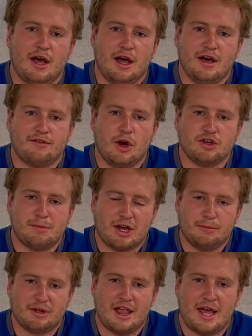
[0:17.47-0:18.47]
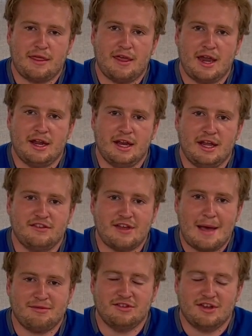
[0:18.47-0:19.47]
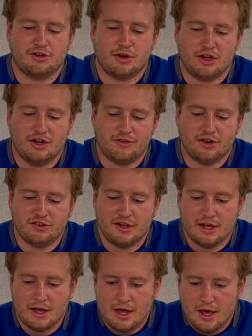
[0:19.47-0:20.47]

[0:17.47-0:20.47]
of Coach Michael McClanathan and his absence at Drake University.